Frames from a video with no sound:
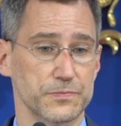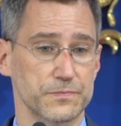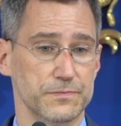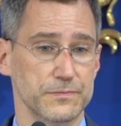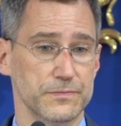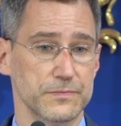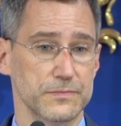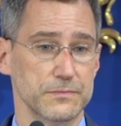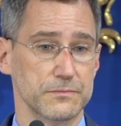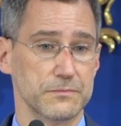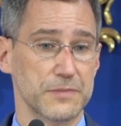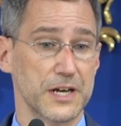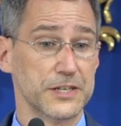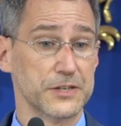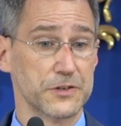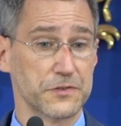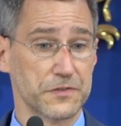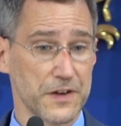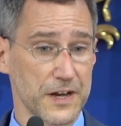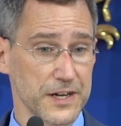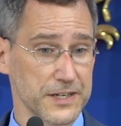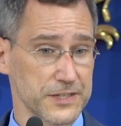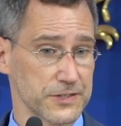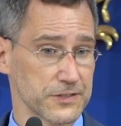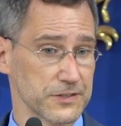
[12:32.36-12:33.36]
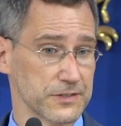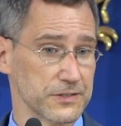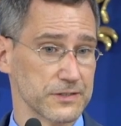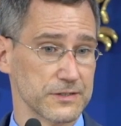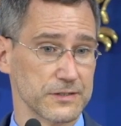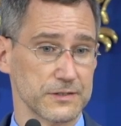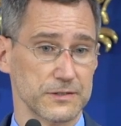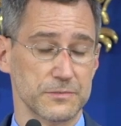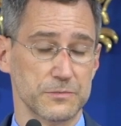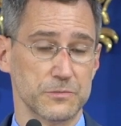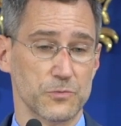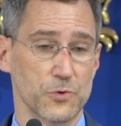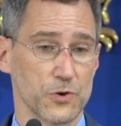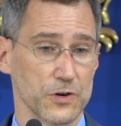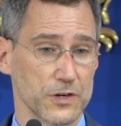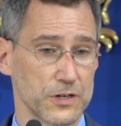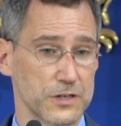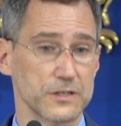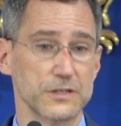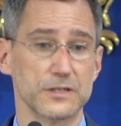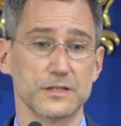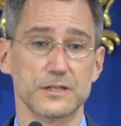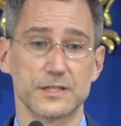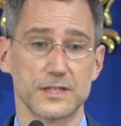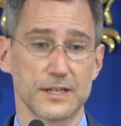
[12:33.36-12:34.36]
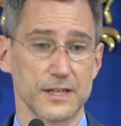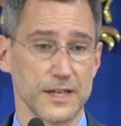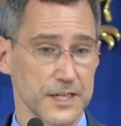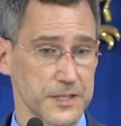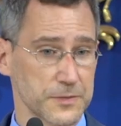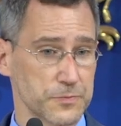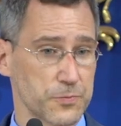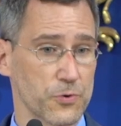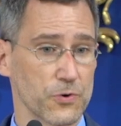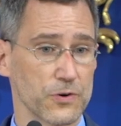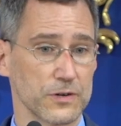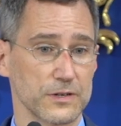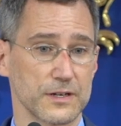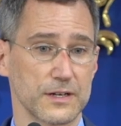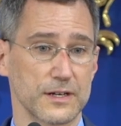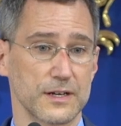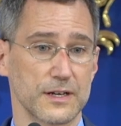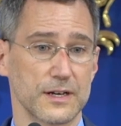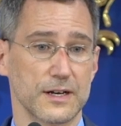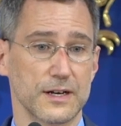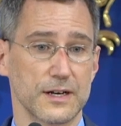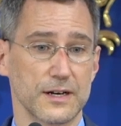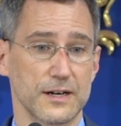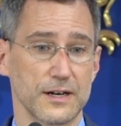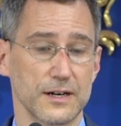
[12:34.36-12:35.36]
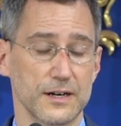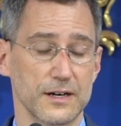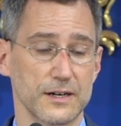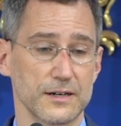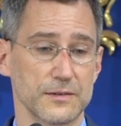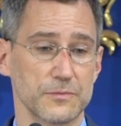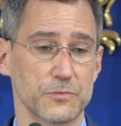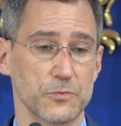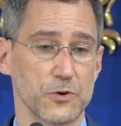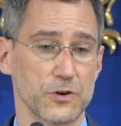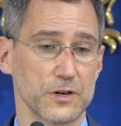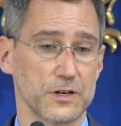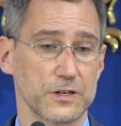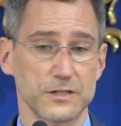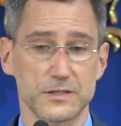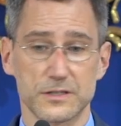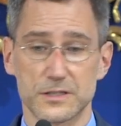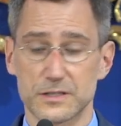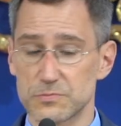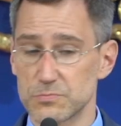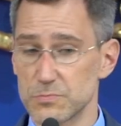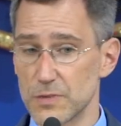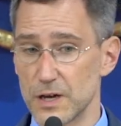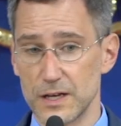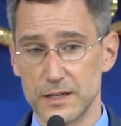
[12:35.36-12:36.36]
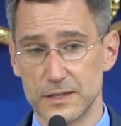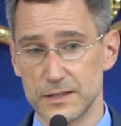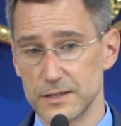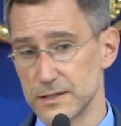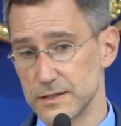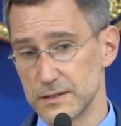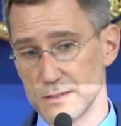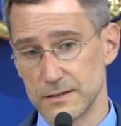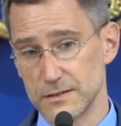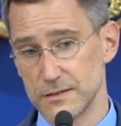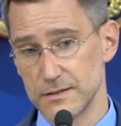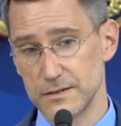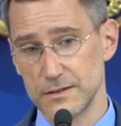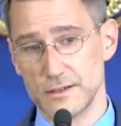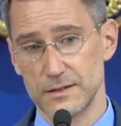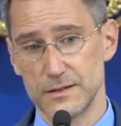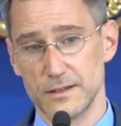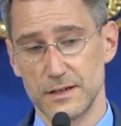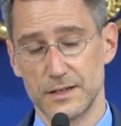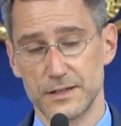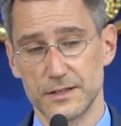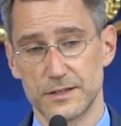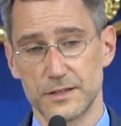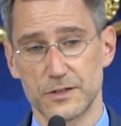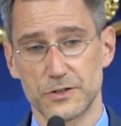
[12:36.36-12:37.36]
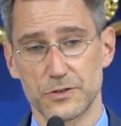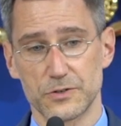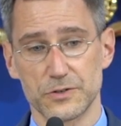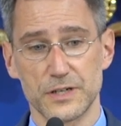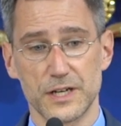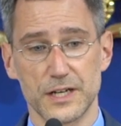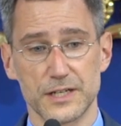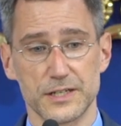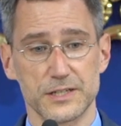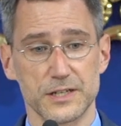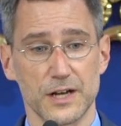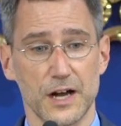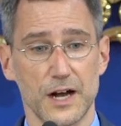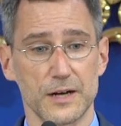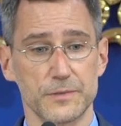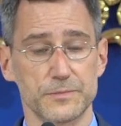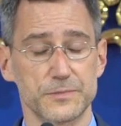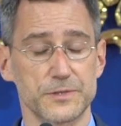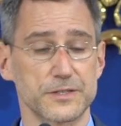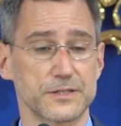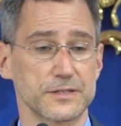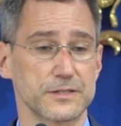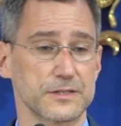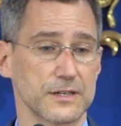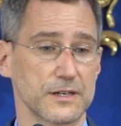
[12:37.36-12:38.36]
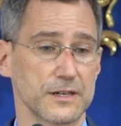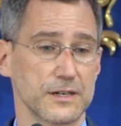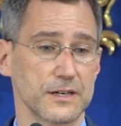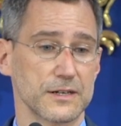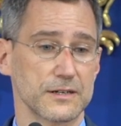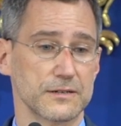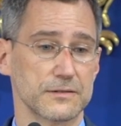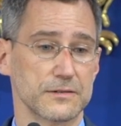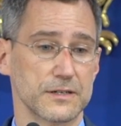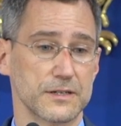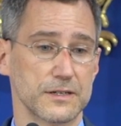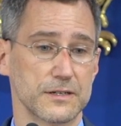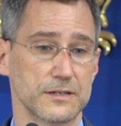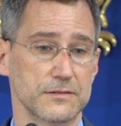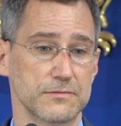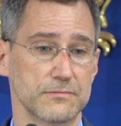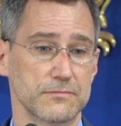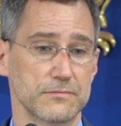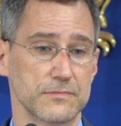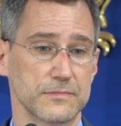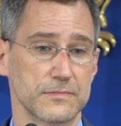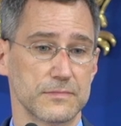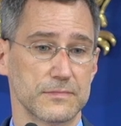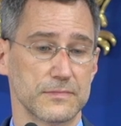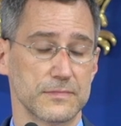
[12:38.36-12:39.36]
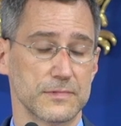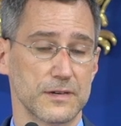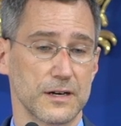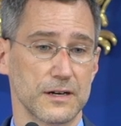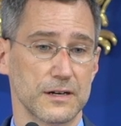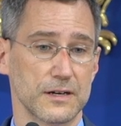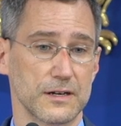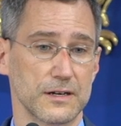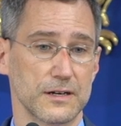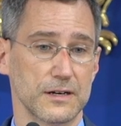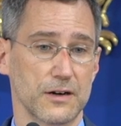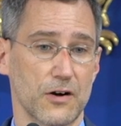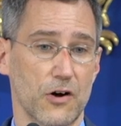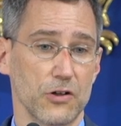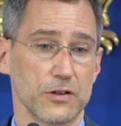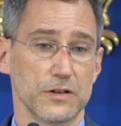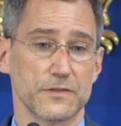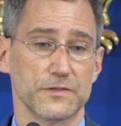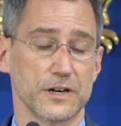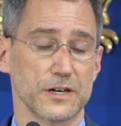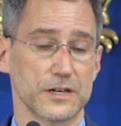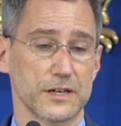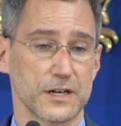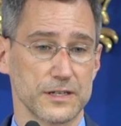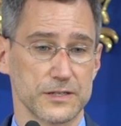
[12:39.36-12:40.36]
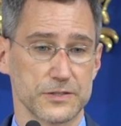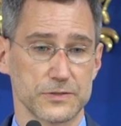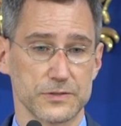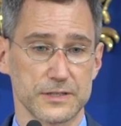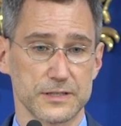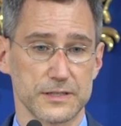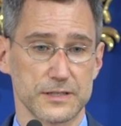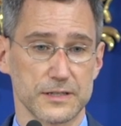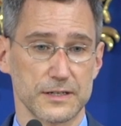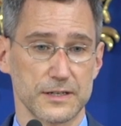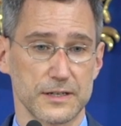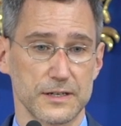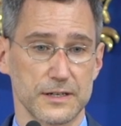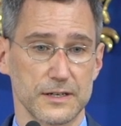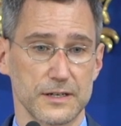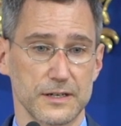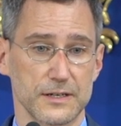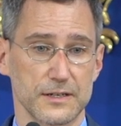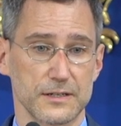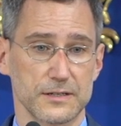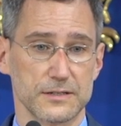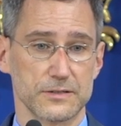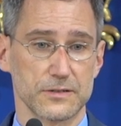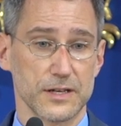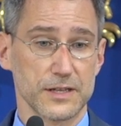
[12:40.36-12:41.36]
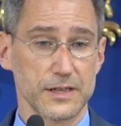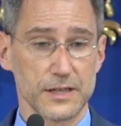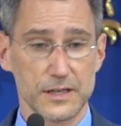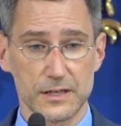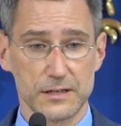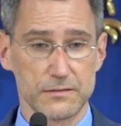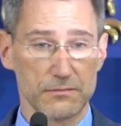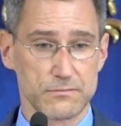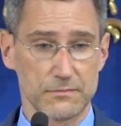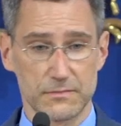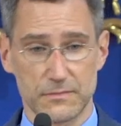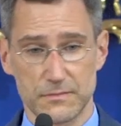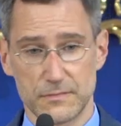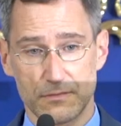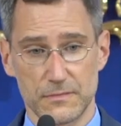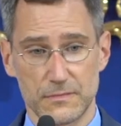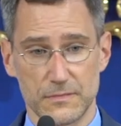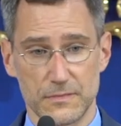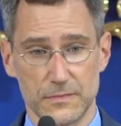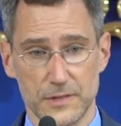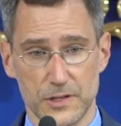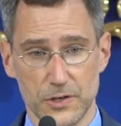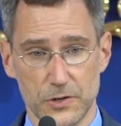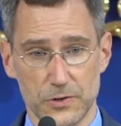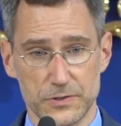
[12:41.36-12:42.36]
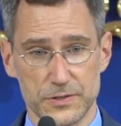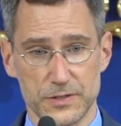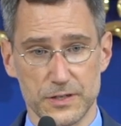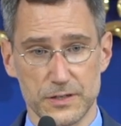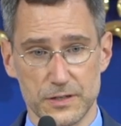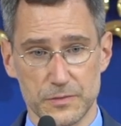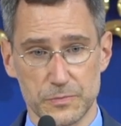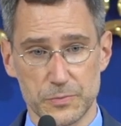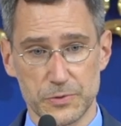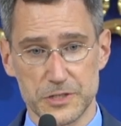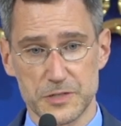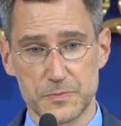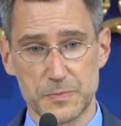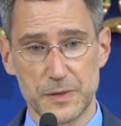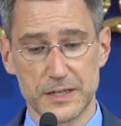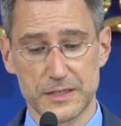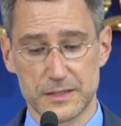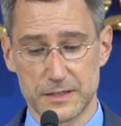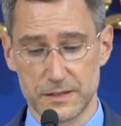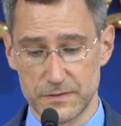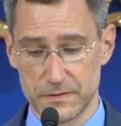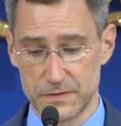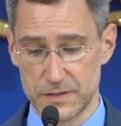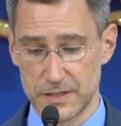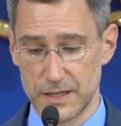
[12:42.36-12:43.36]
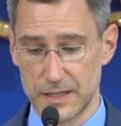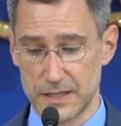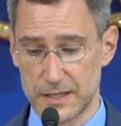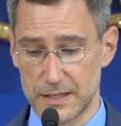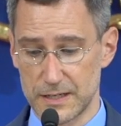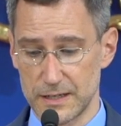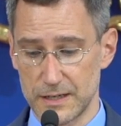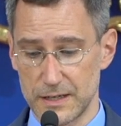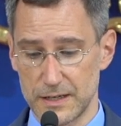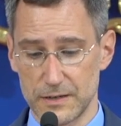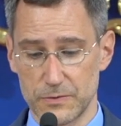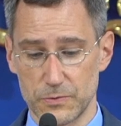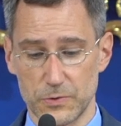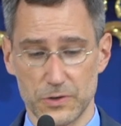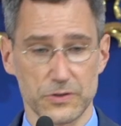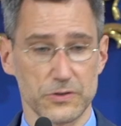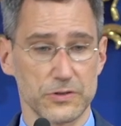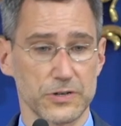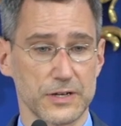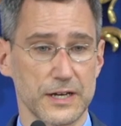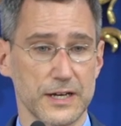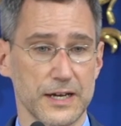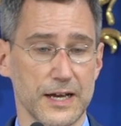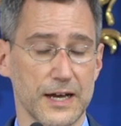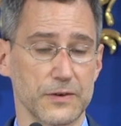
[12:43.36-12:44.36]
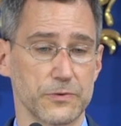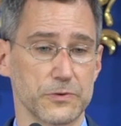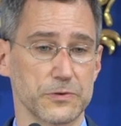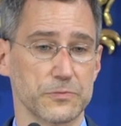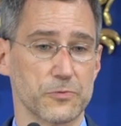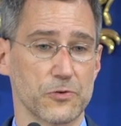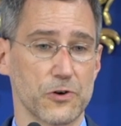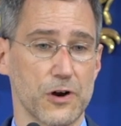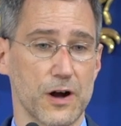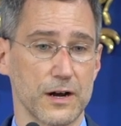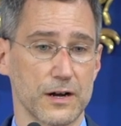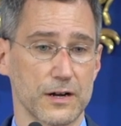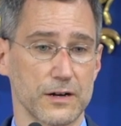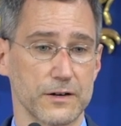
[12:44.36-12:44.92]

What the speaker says: manufacture more goods and export more goods and to create jobs in all of our countries. So I think those are the perspectives that we're looking at with Morocco.